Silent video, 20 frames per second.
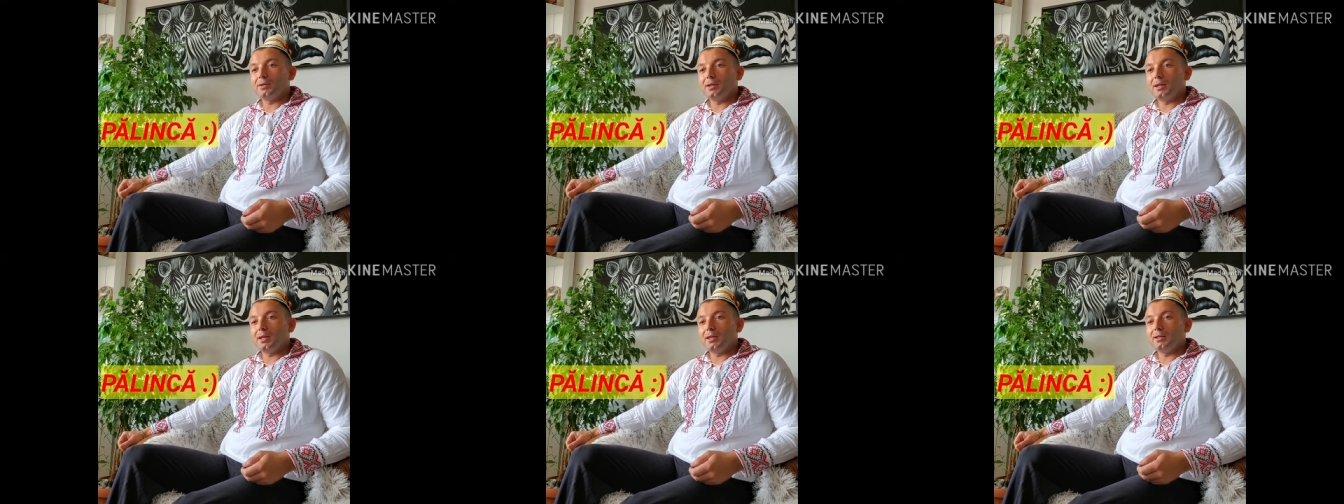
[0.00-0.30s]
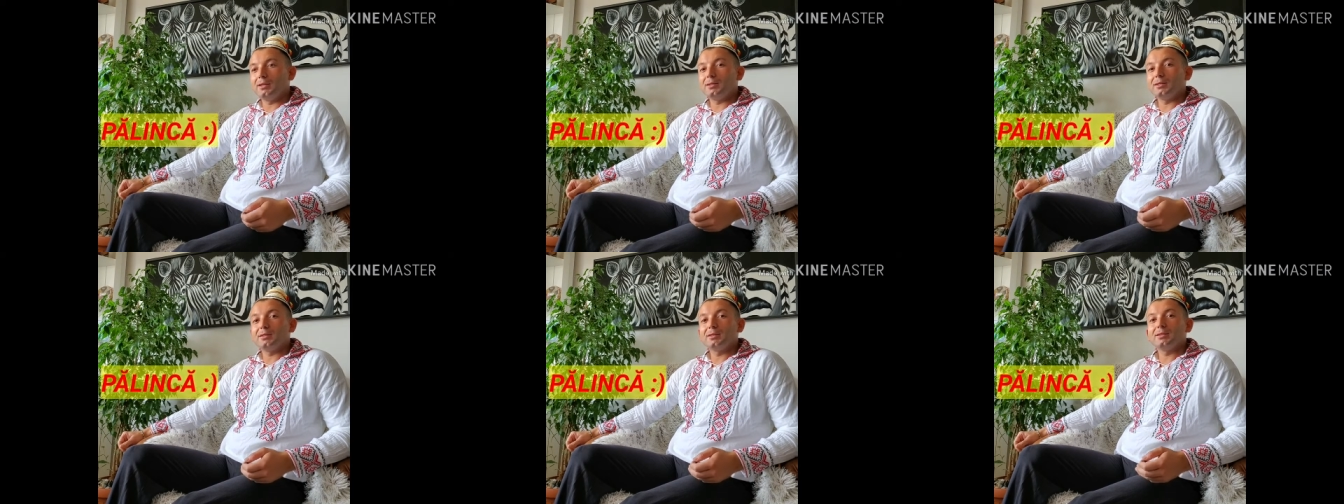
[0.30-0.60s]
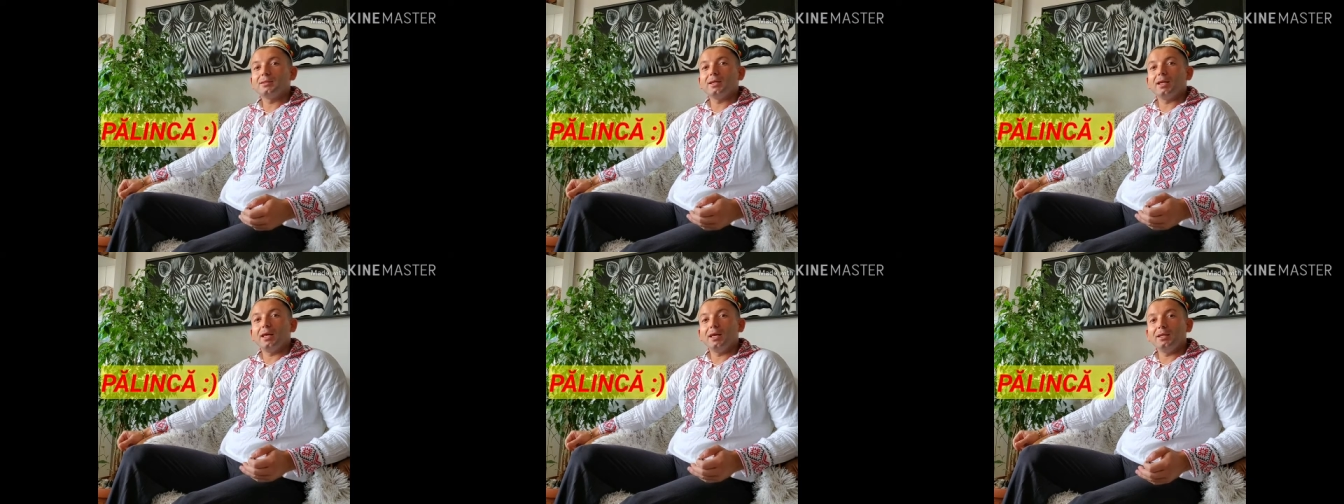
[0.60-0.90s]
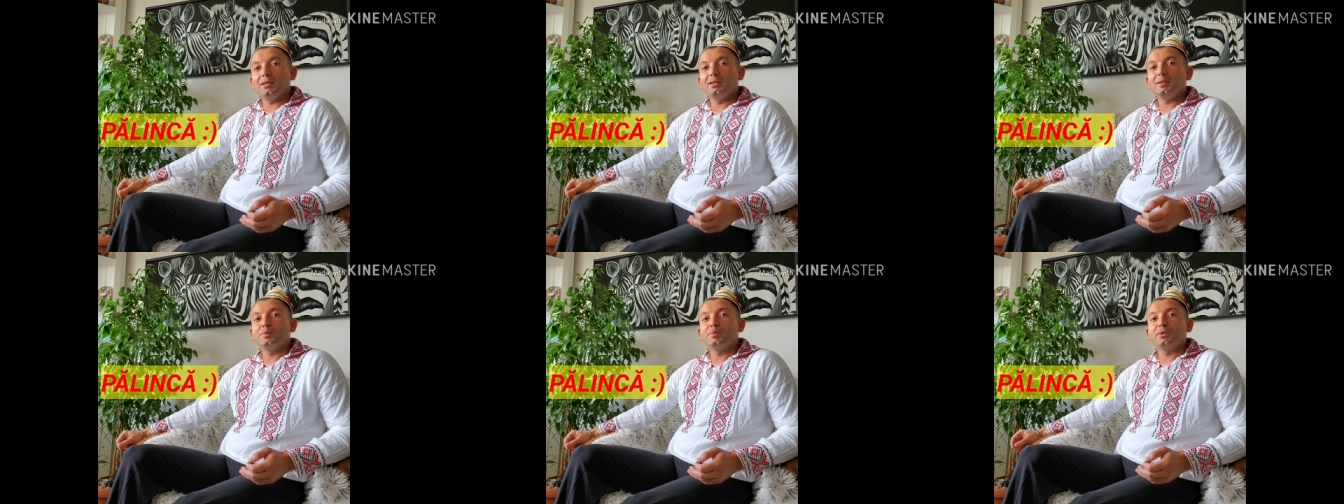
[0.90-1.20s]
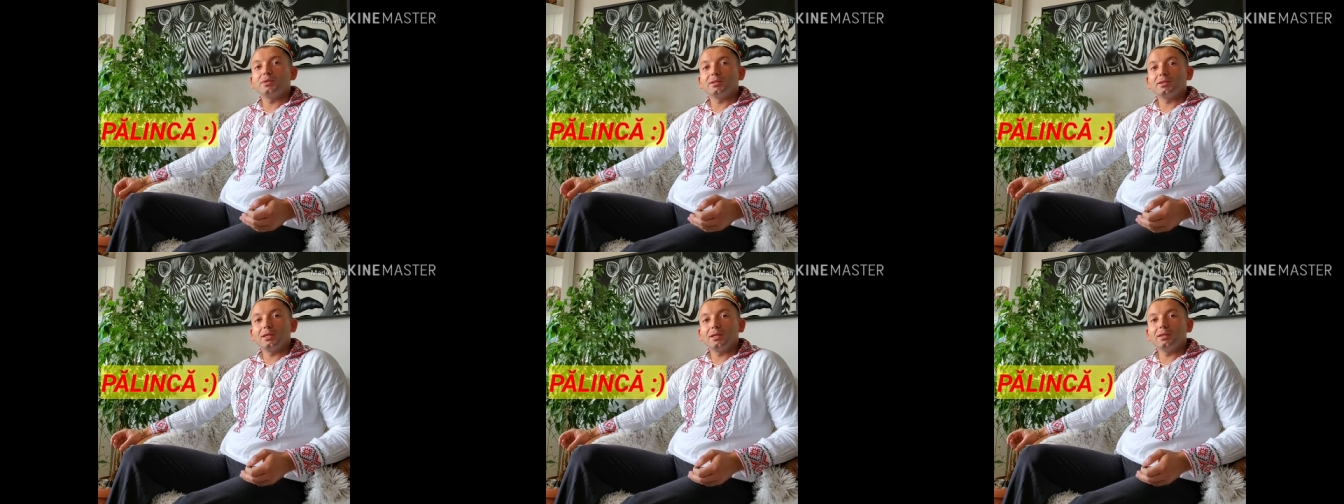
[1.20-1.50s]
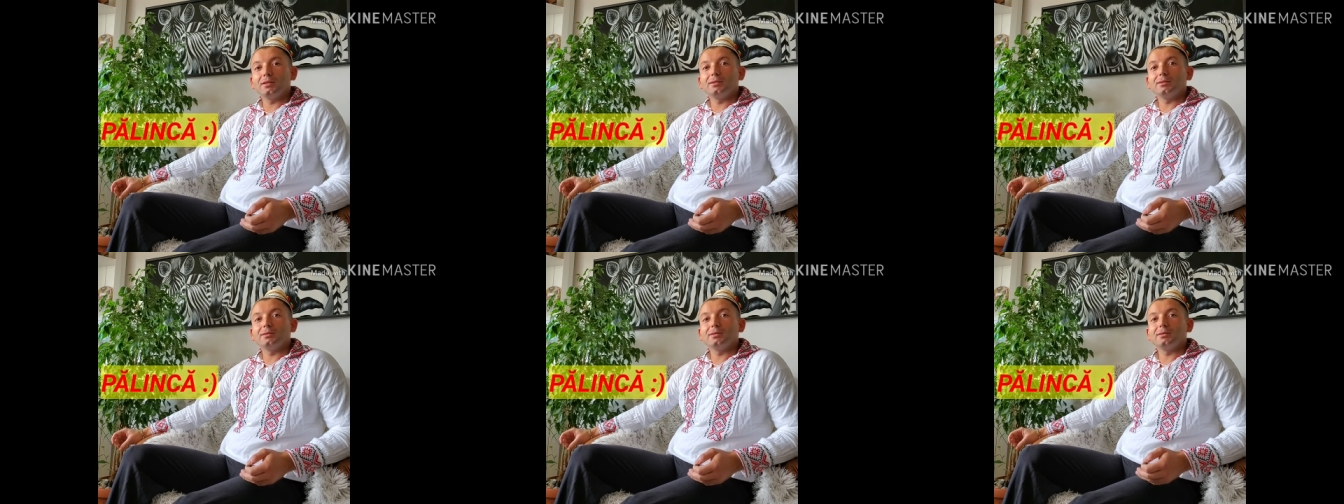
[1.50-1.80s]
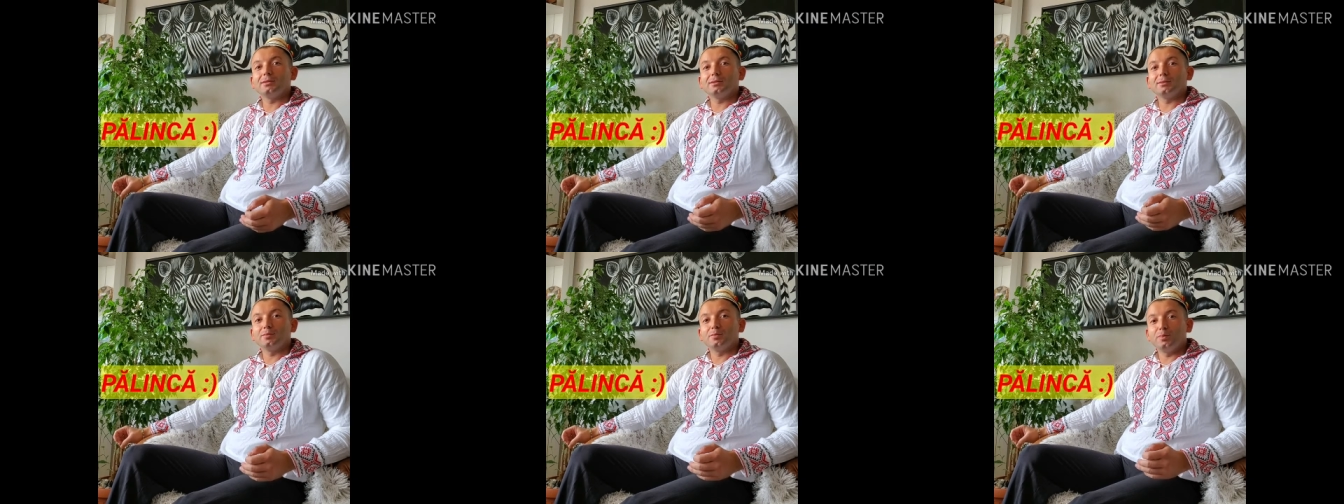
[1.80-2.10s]
and it's 80%
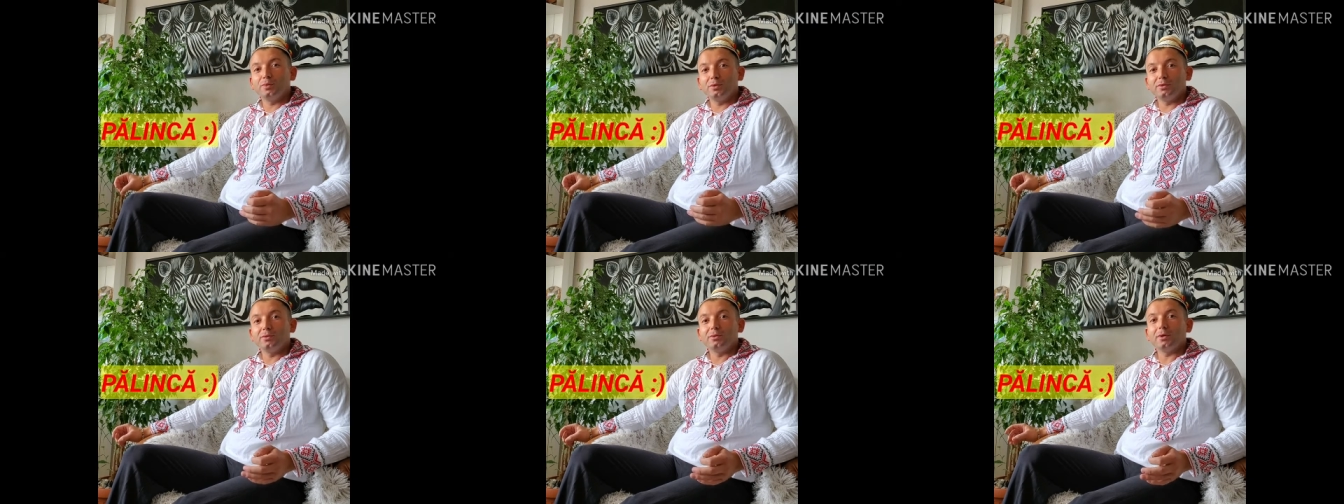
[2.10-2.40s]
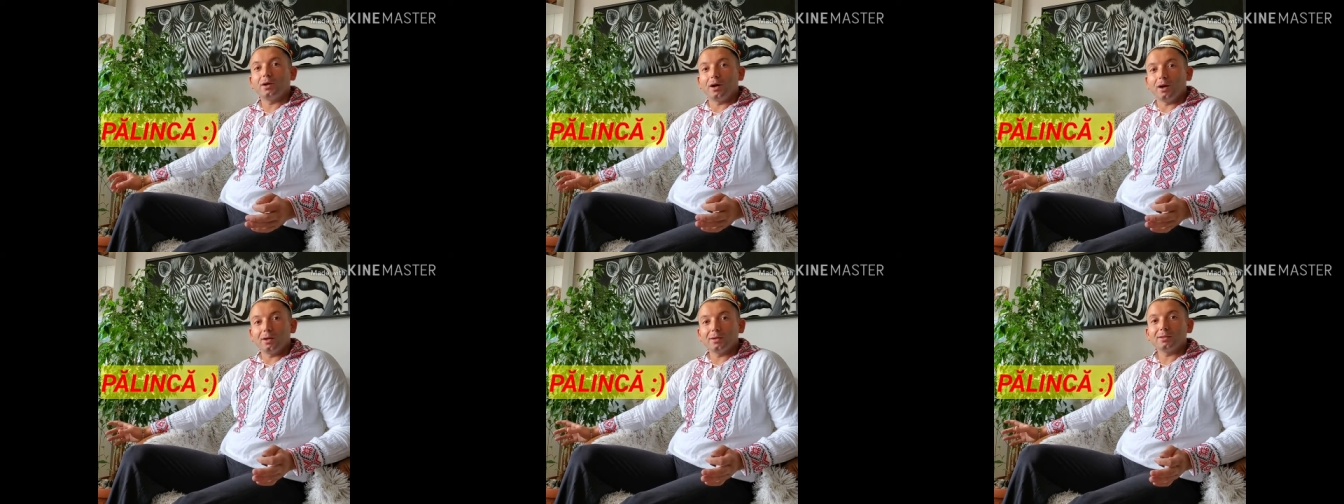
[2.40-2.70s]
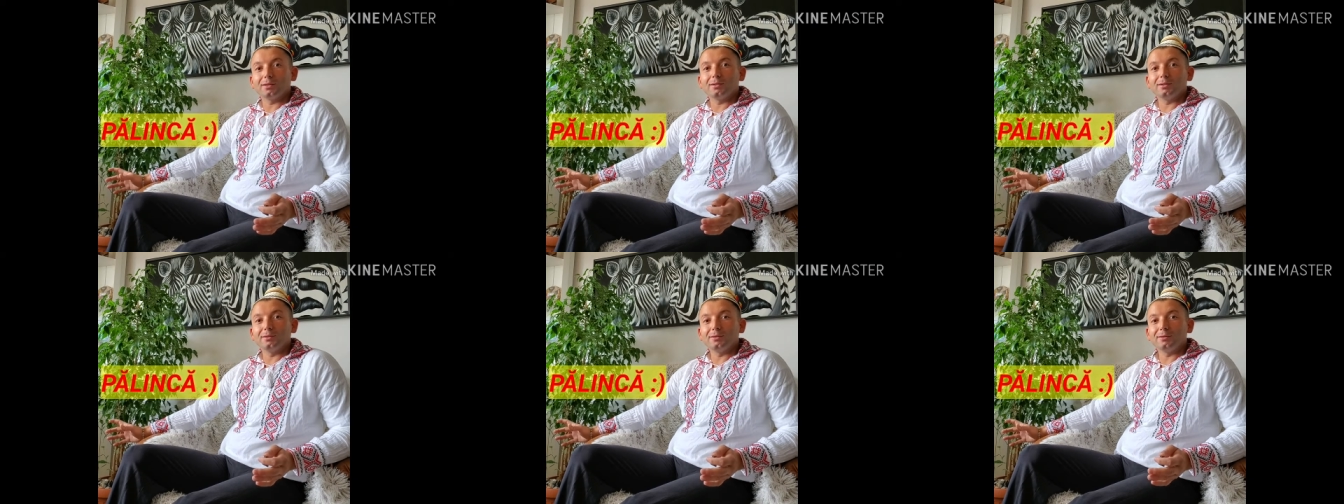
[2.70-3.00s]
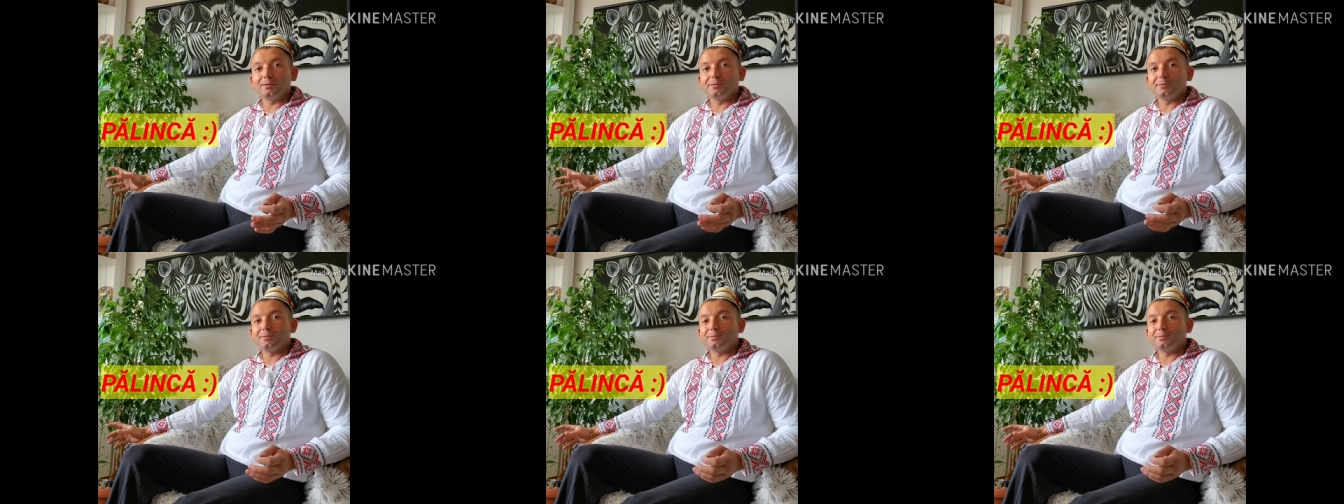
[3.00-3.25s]
pure alcohol.